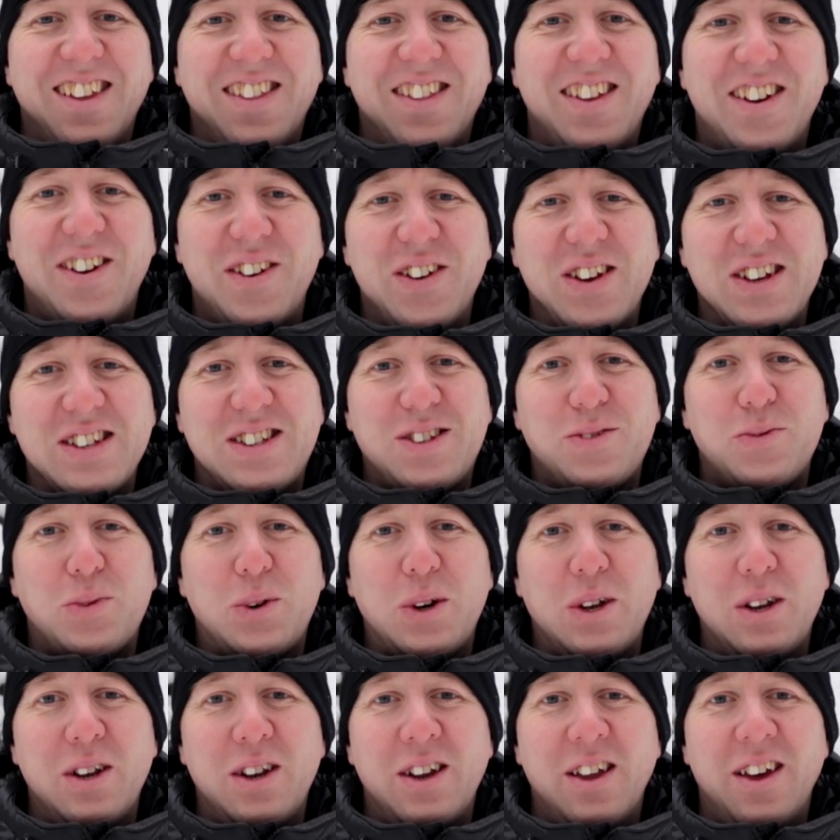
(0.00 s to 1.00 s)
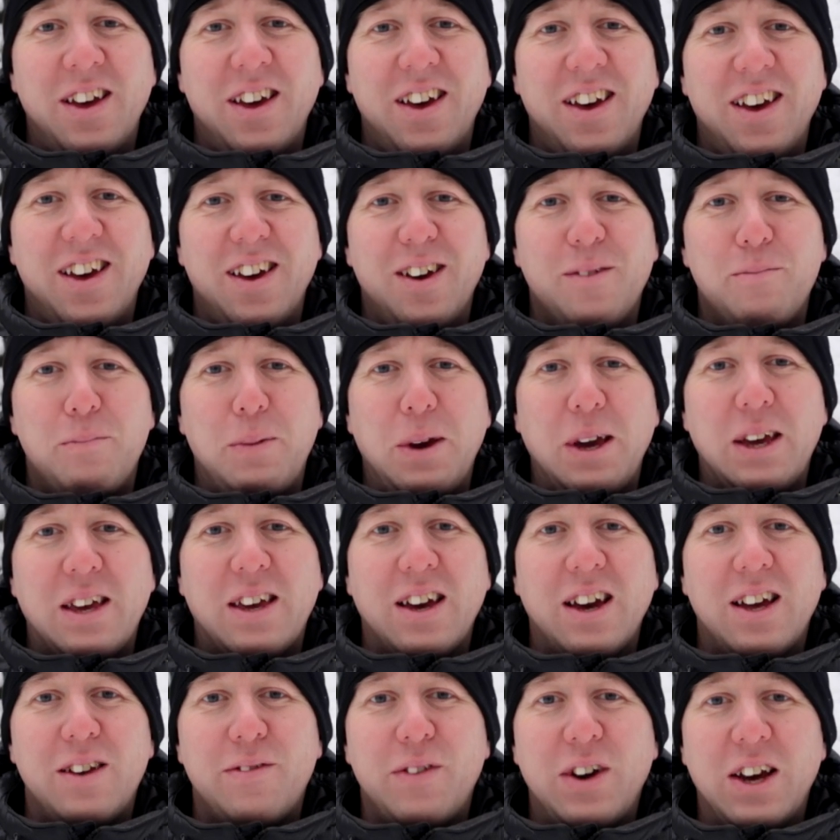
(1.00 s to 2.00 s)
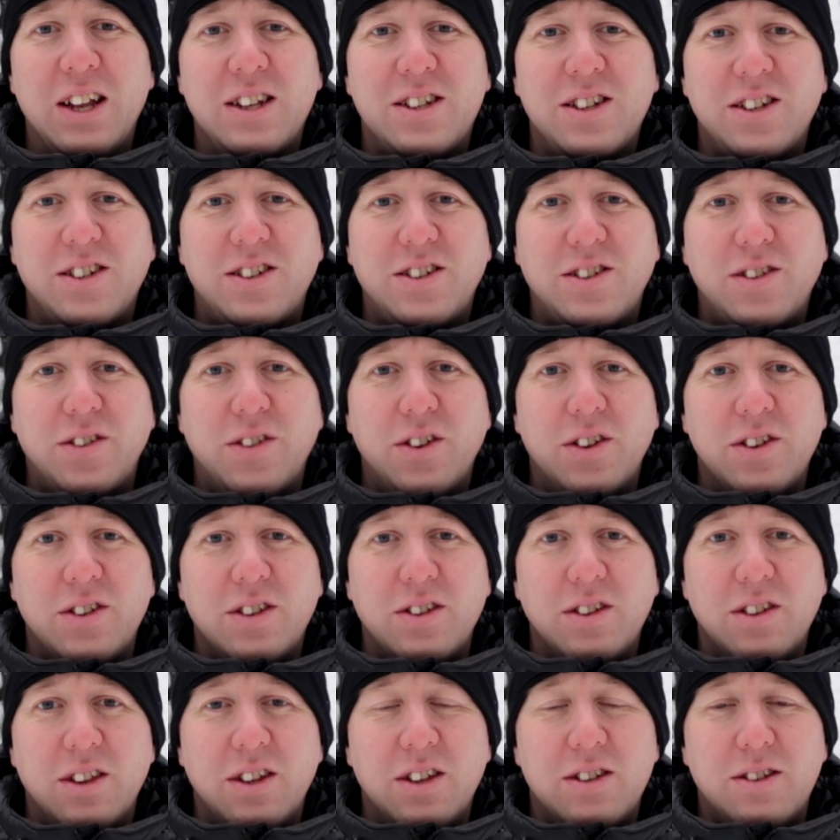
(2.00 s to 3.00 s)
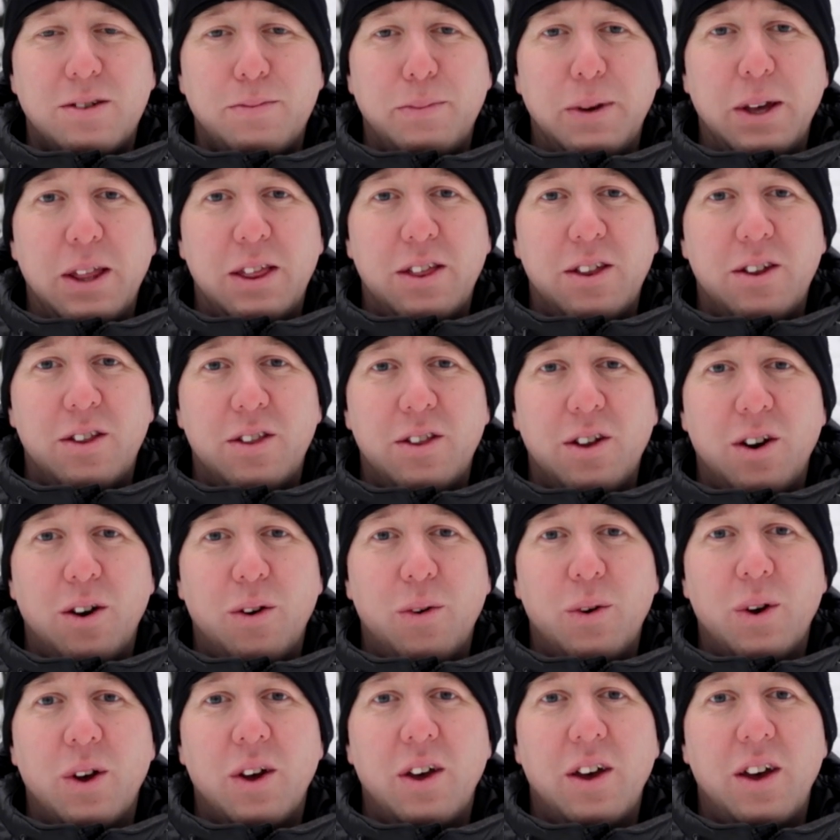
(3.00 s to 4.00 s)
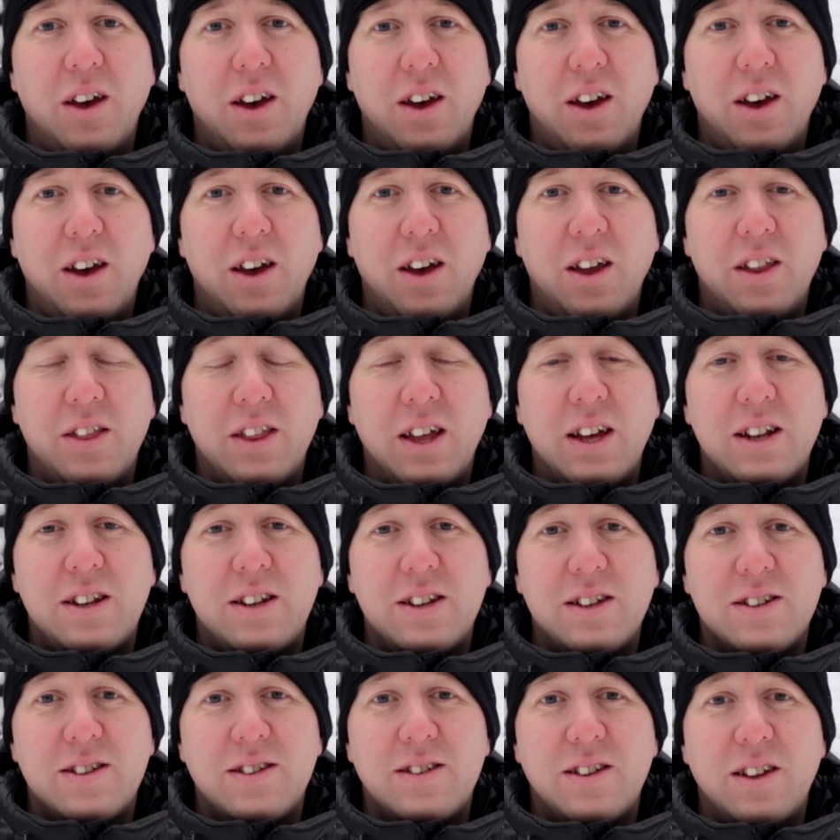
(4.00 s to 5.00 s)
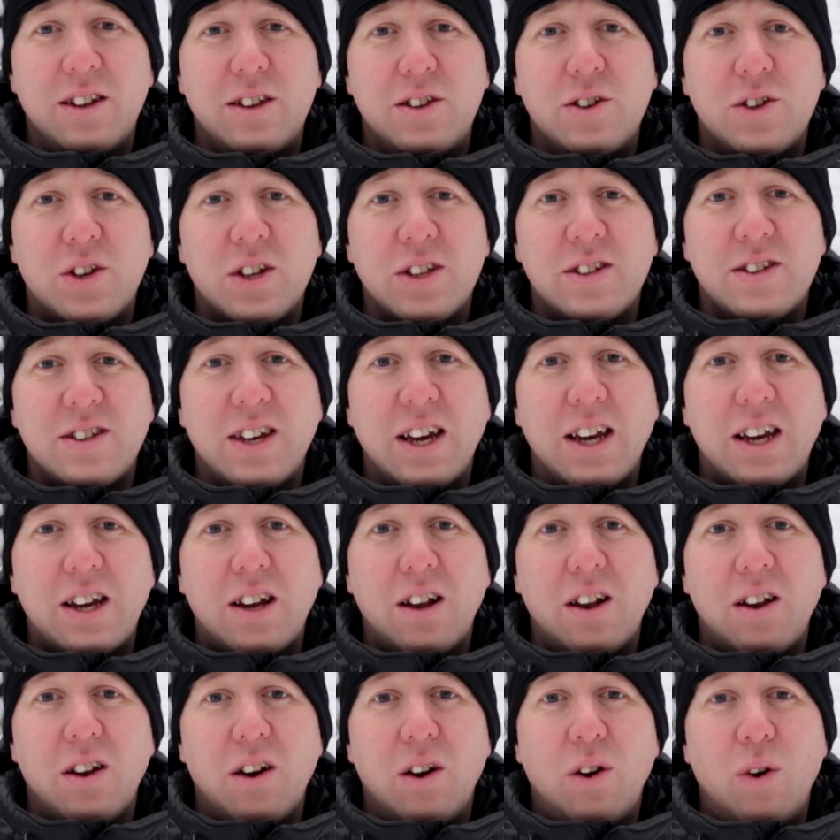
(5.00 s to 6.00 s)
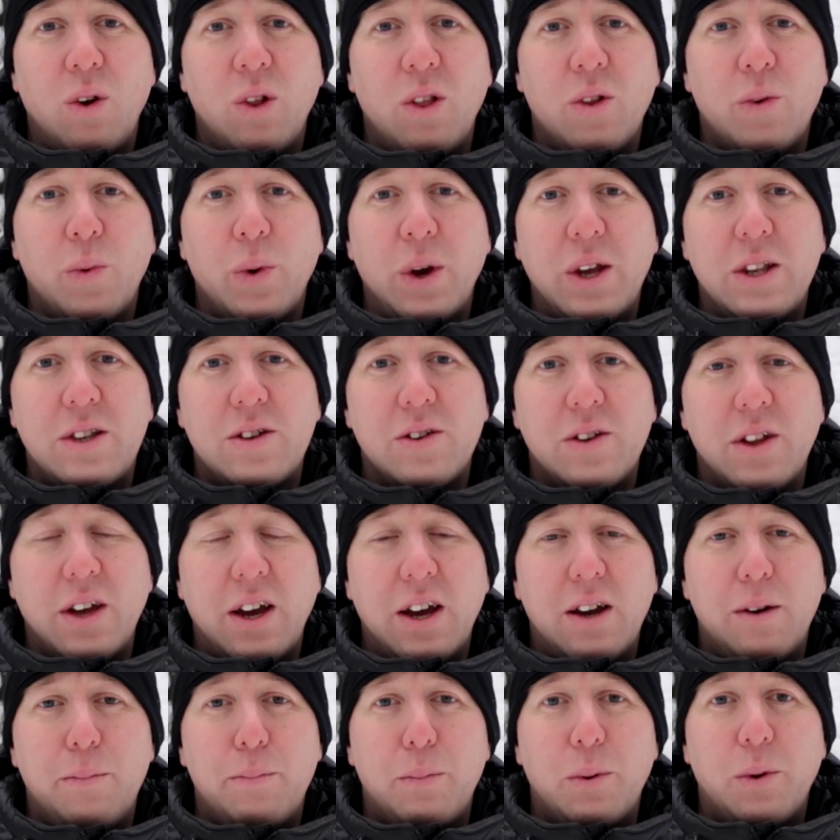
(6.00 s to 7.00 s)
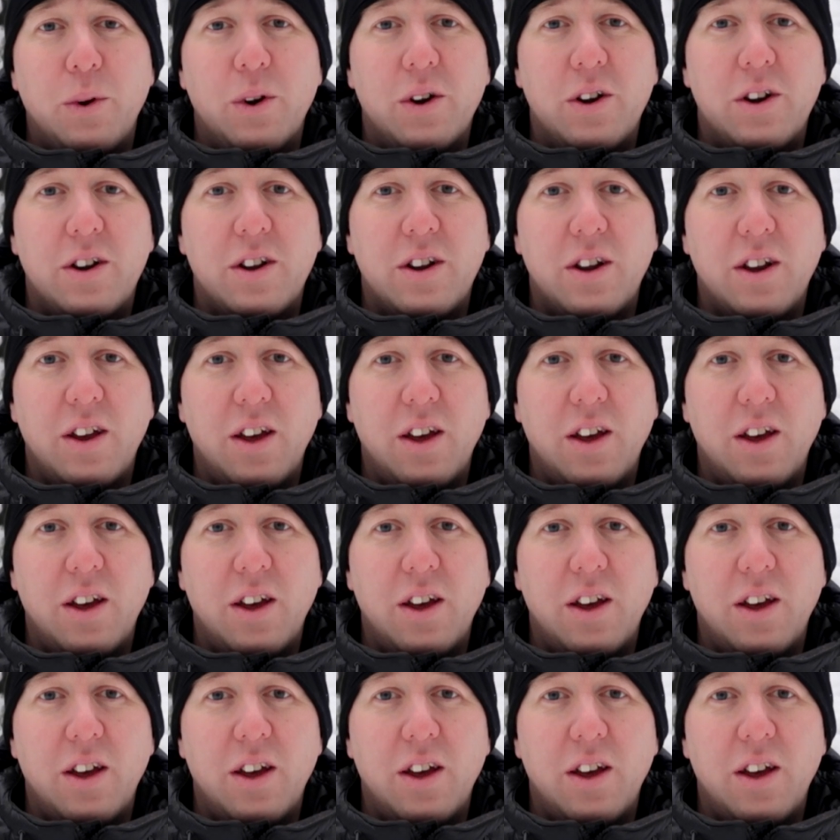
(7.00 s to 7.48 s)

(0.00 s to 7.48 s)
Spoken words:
There is one big advantage to this method though, and that is that you can cycle all the way to the airport.